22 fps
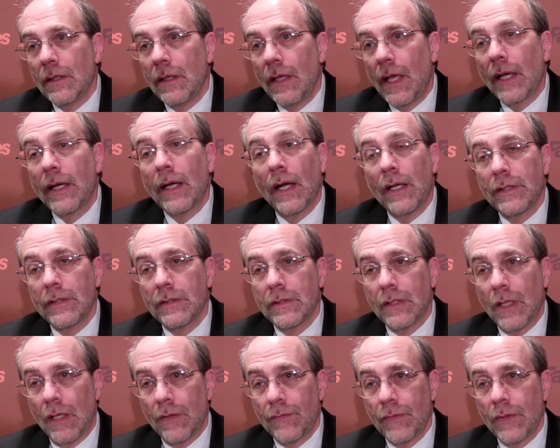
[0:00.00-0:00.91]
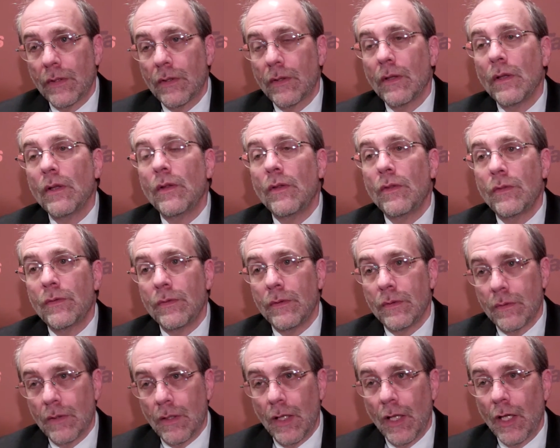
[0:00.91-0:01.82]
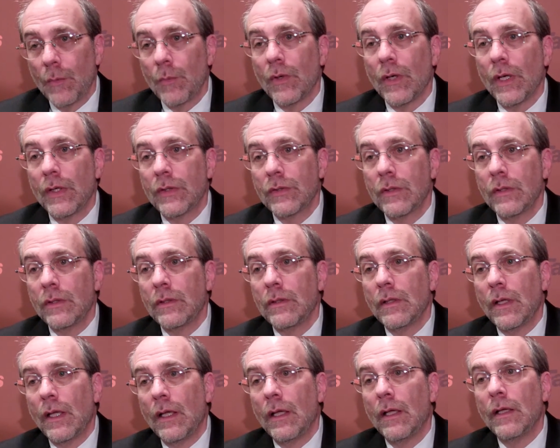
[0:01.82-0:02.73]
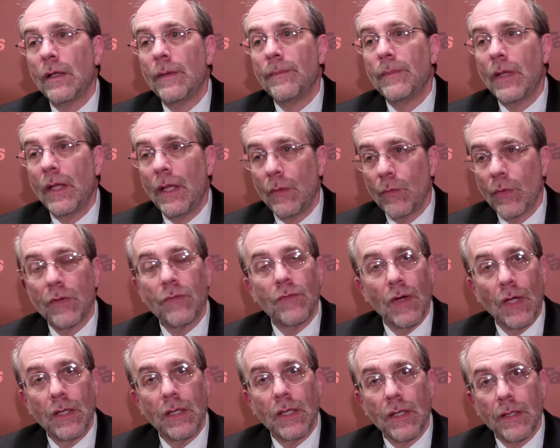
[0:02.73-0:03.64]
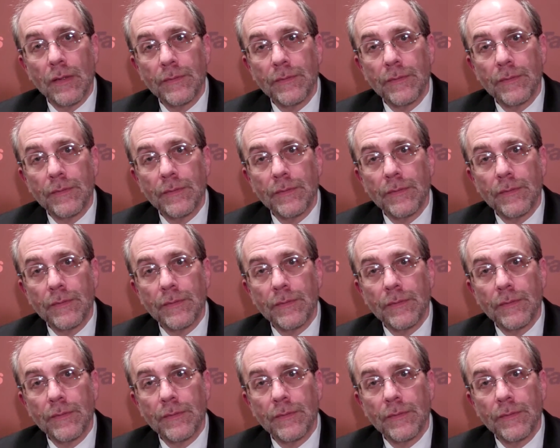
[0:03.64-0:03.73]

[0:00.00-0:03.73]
a conscious effort through collaboration and with funding.